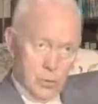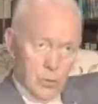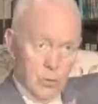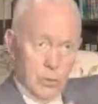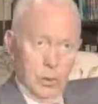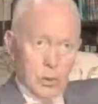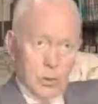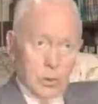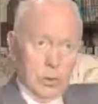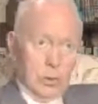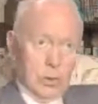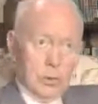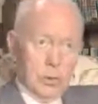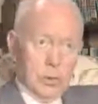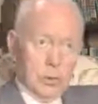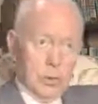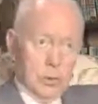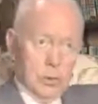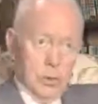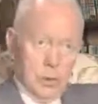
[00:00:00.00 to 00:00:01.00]
worked.
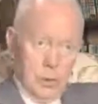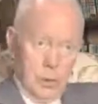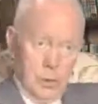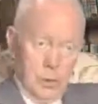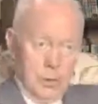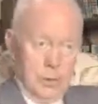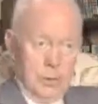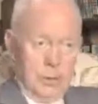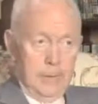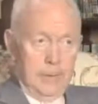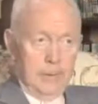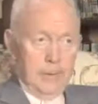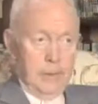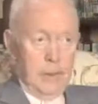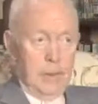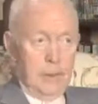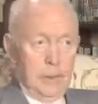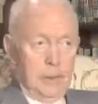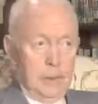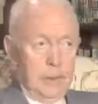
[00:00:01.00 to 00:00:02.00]

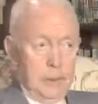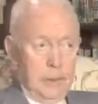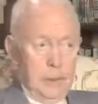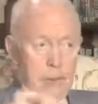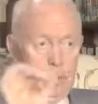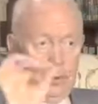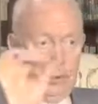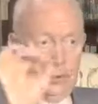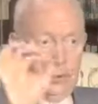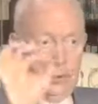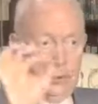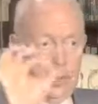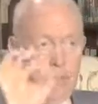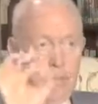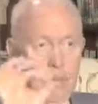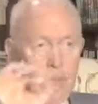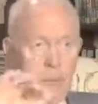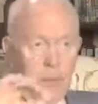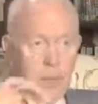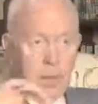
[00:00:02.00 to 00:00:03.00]
I could
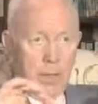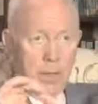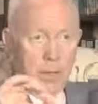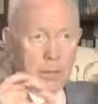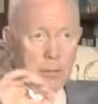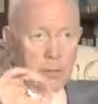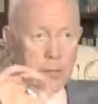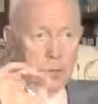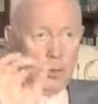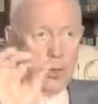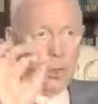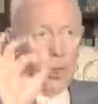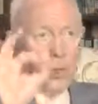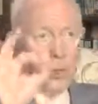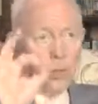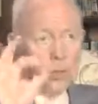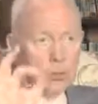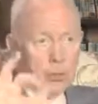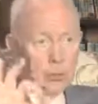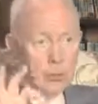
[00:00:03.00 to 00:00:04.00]
symbolize and
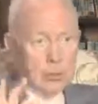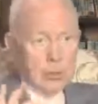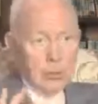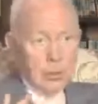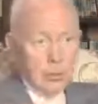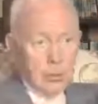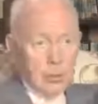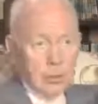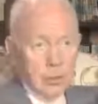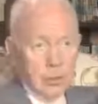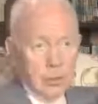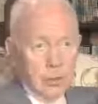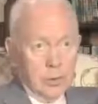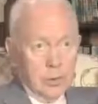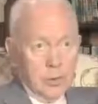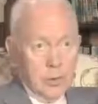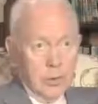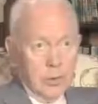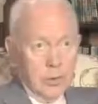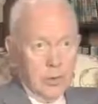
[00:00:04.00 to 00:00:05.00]
code.
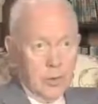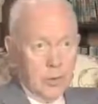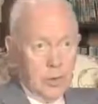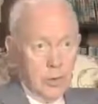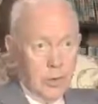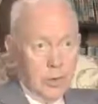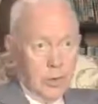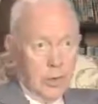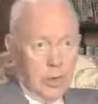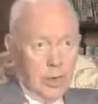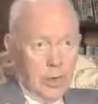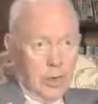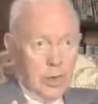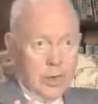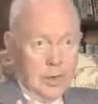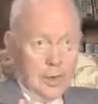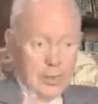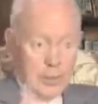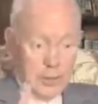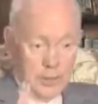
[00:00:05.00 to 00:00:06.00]
So I
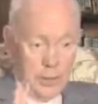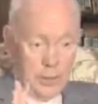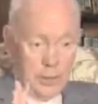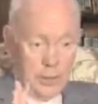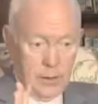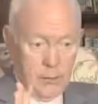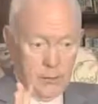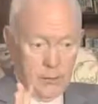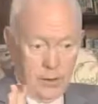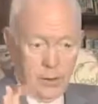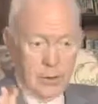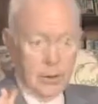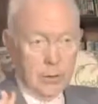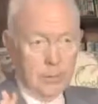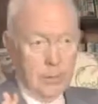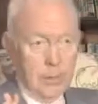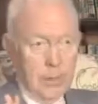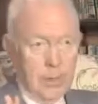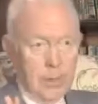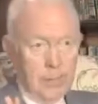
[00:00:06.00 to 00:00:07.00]
next had in front of
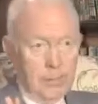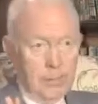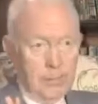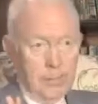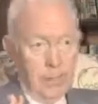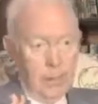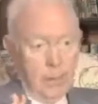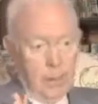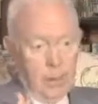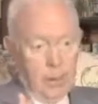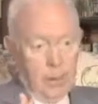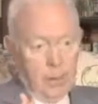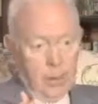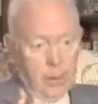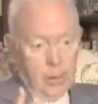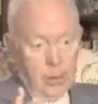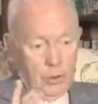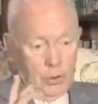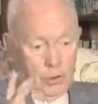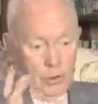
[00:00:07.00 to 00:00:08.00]
me,
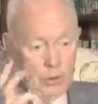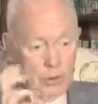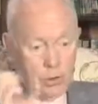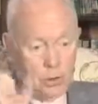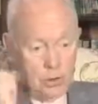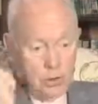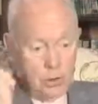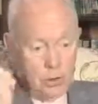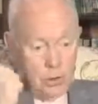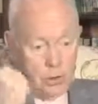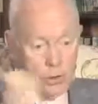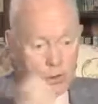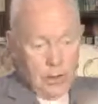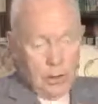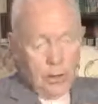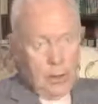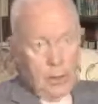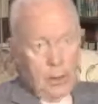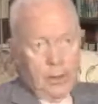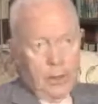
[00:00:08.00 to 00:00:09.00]
the
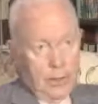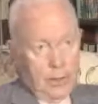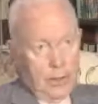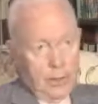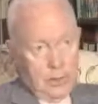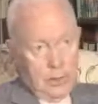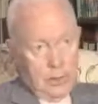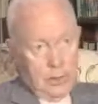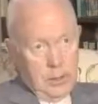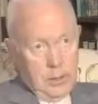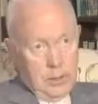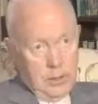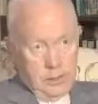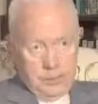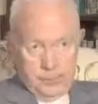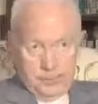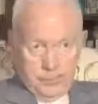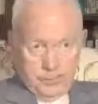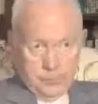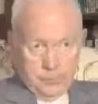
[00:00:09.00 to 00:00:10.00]
key idea,
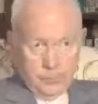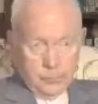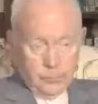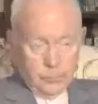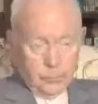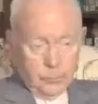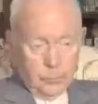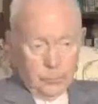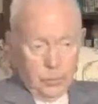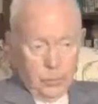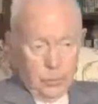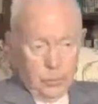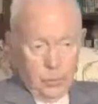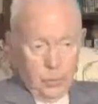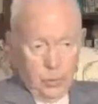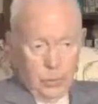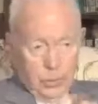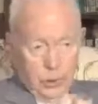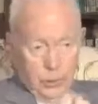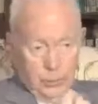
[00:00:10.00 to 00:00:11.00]

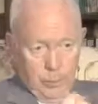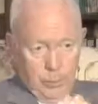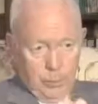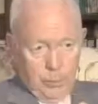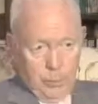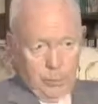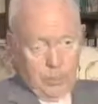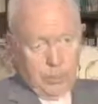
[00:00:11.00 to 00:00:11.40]
which I put in the